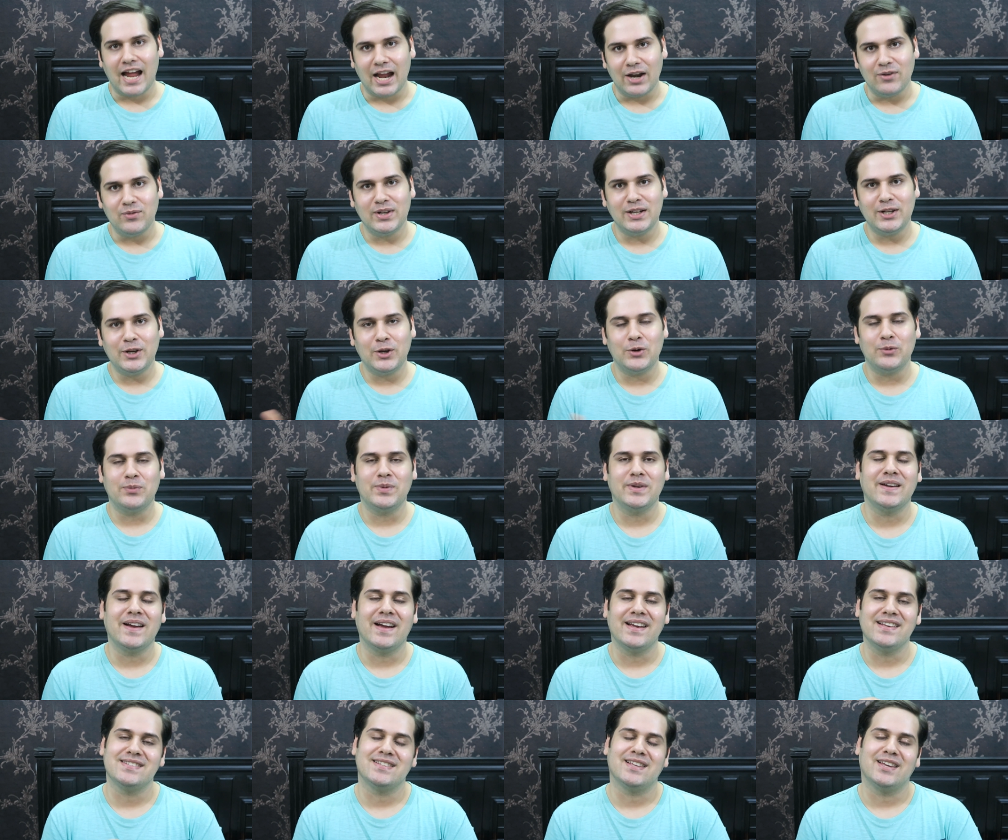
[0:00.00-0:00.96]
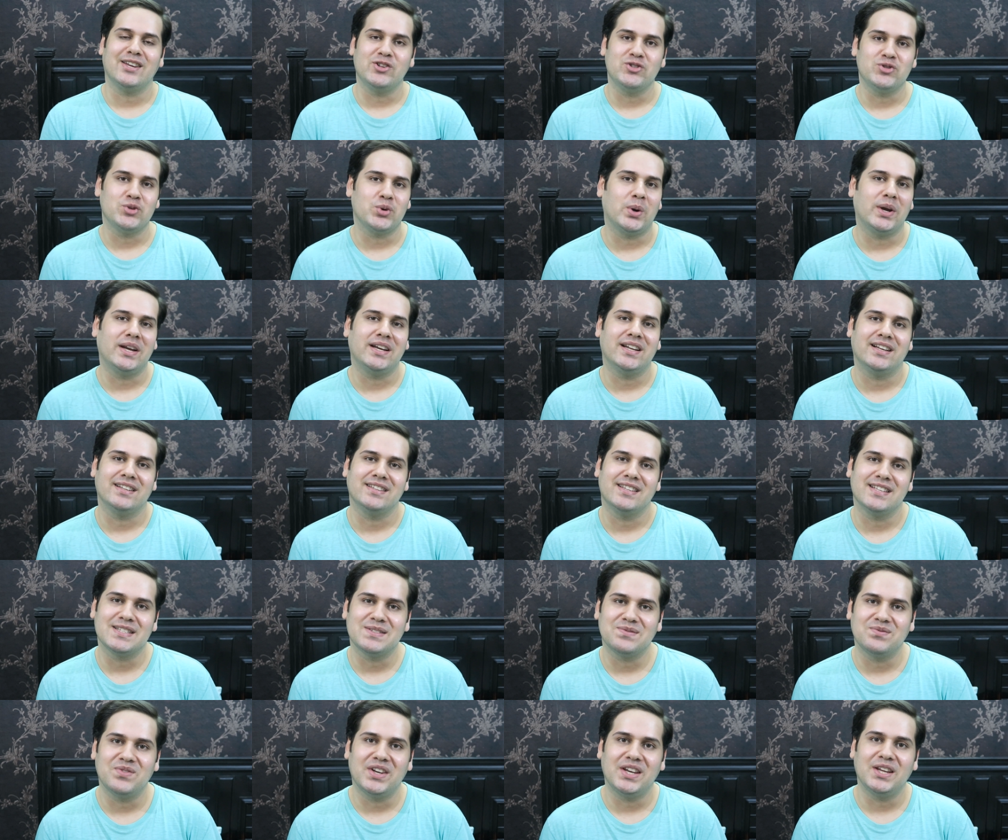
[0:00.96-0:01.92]
I really hope you guys enjoyed
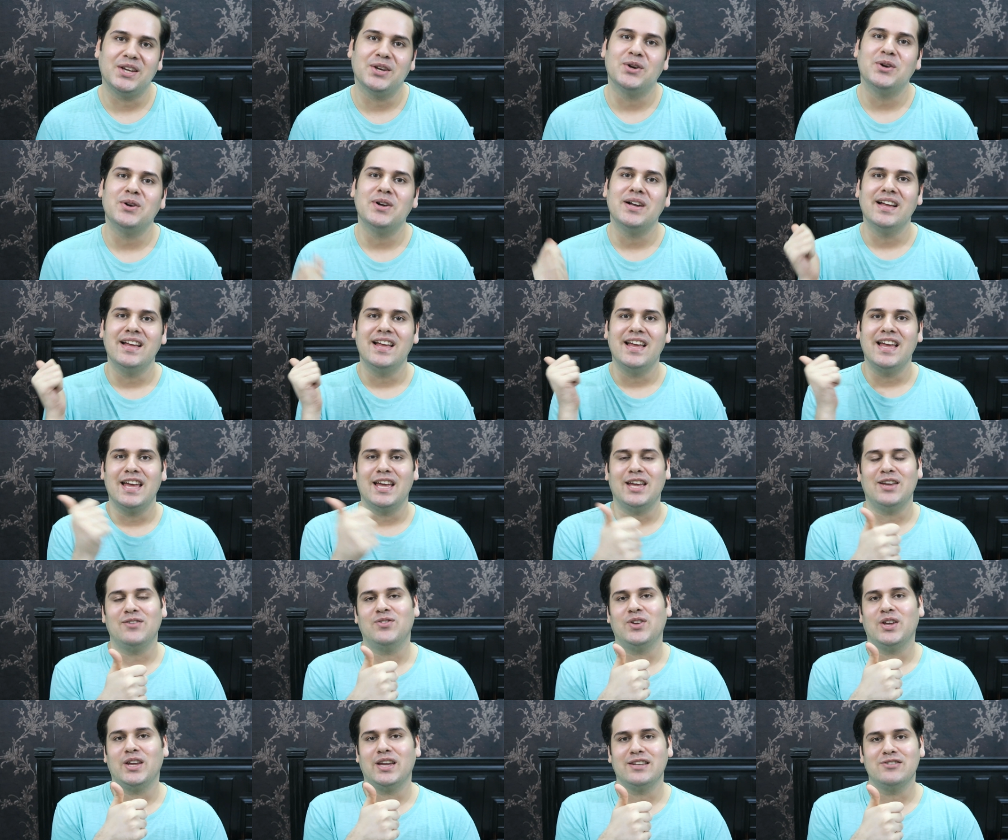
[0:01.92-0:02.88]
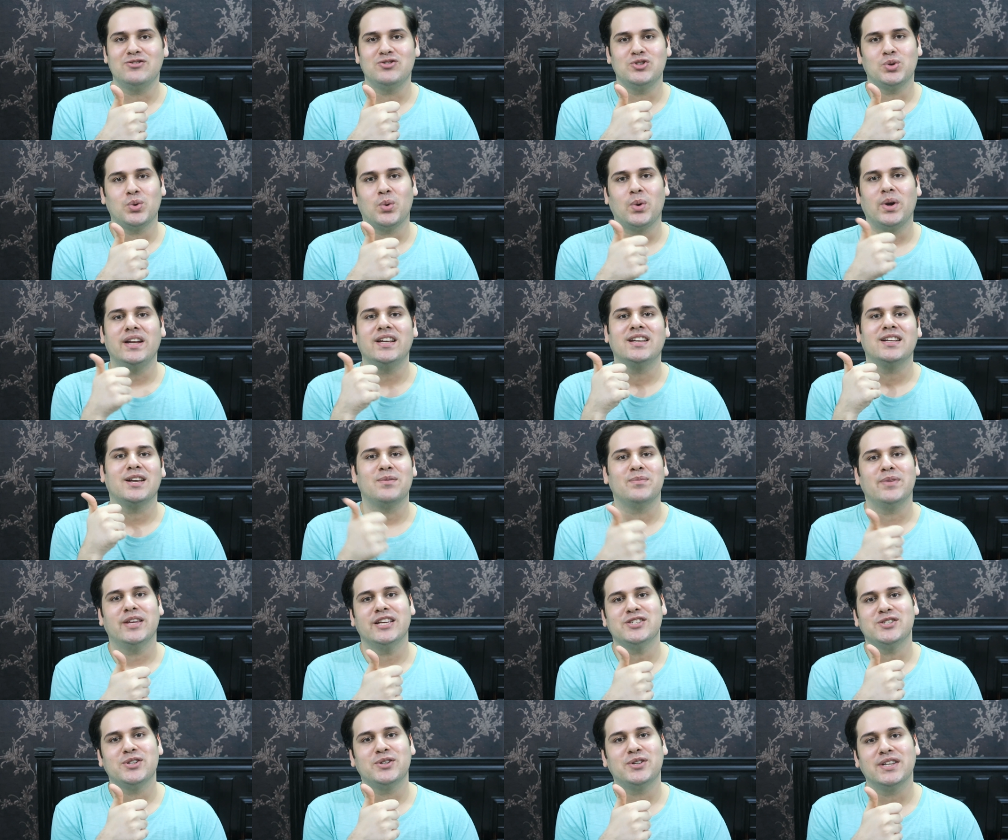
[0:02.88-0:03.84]
this video. If you enjoyed,
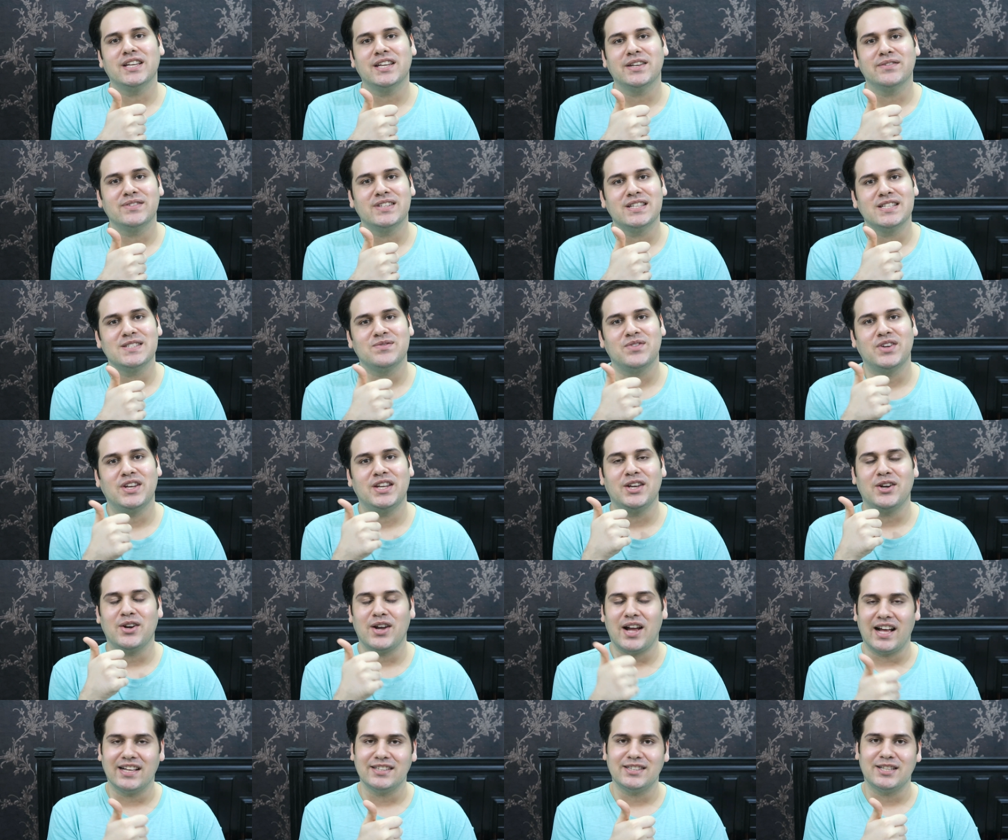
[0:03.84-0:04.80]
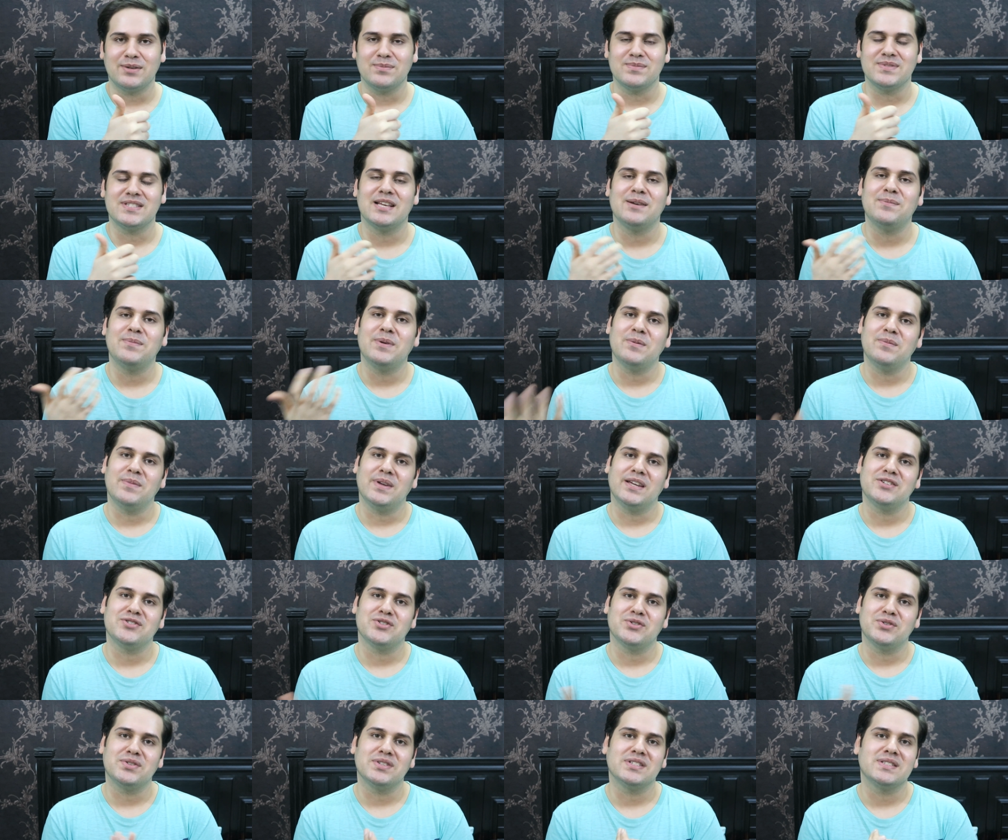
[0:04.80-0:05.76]
make sure to give this video a thumbs up and
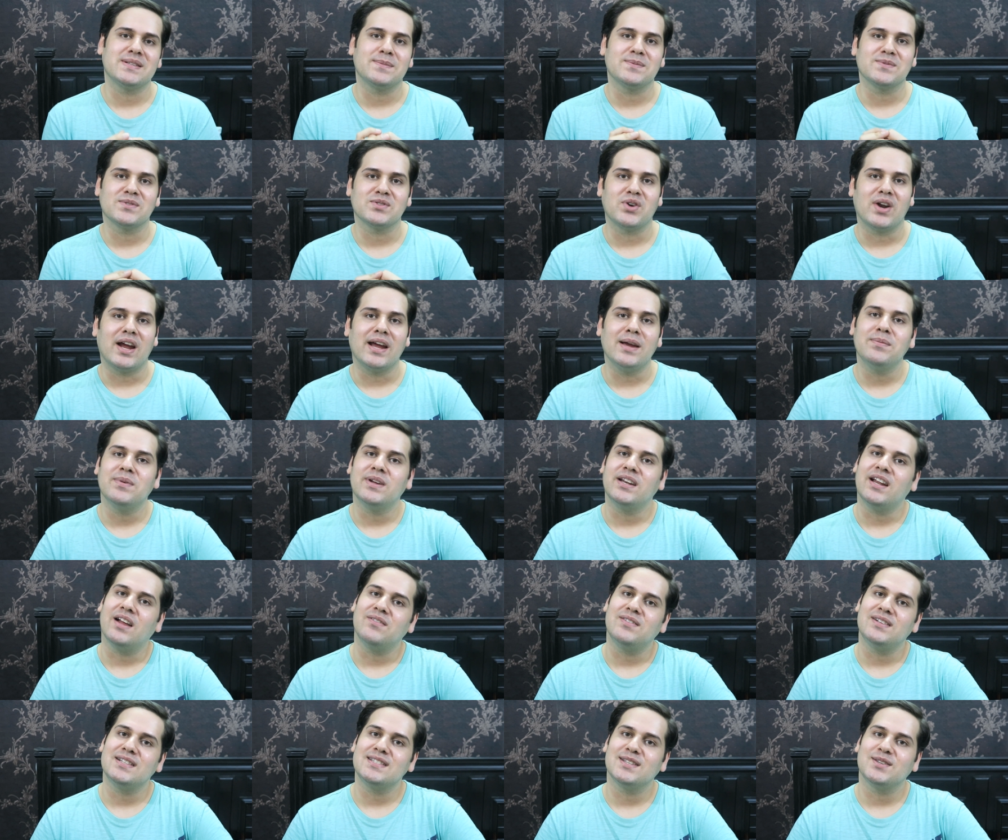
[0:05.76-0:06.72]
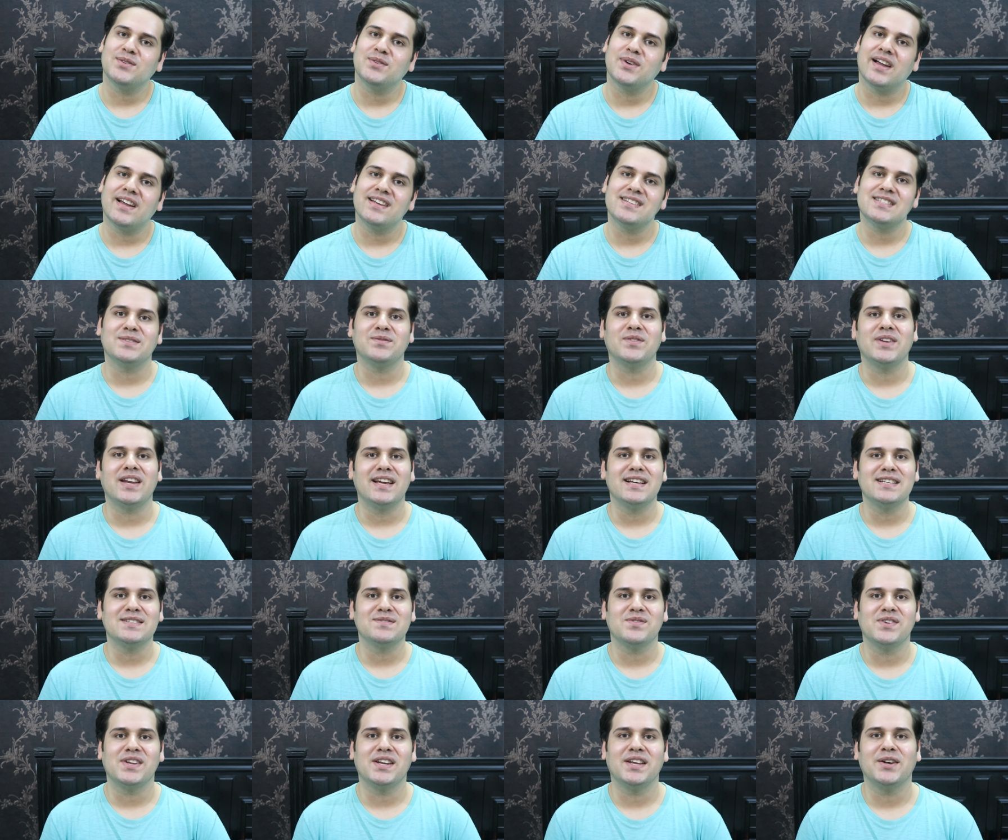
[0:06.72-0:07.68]
make sure to subscribe, and I will see you guys in my
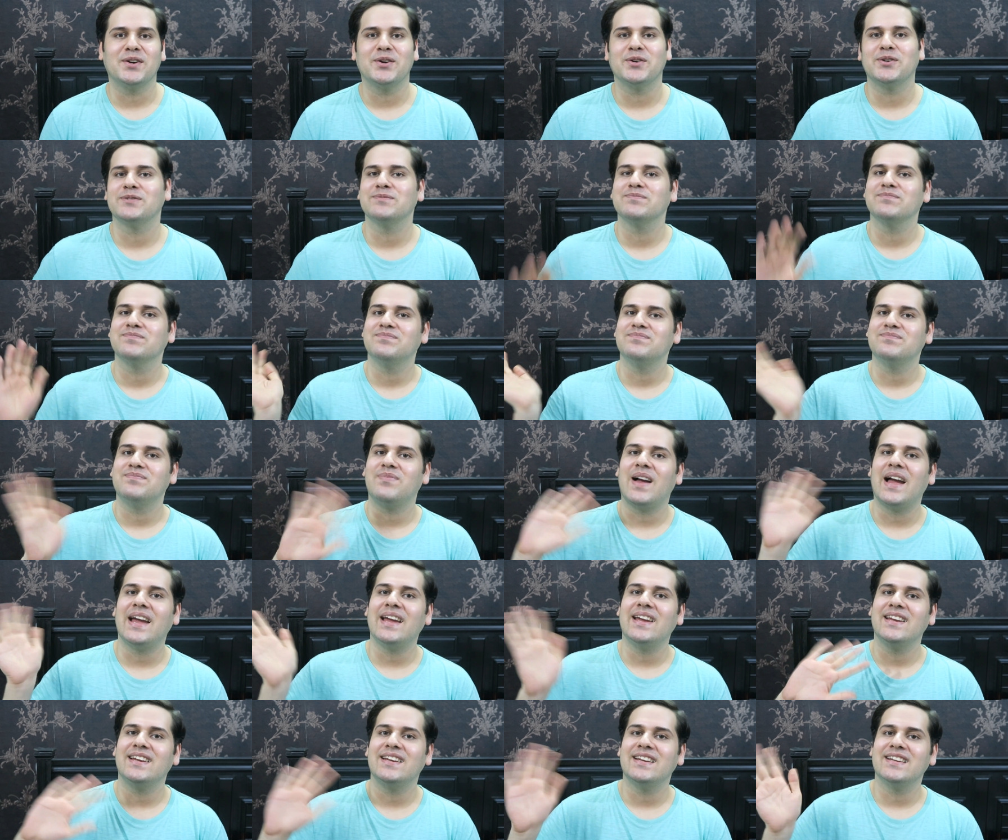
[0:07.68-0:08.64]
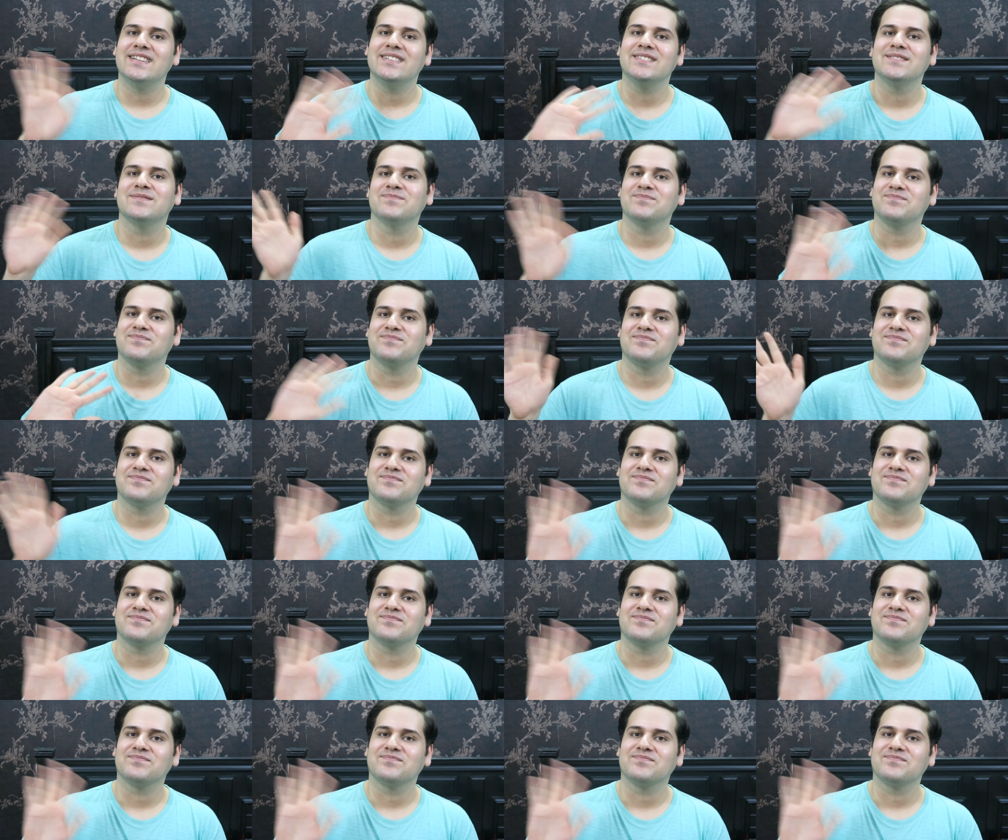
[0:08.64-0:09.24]
next video. Bye.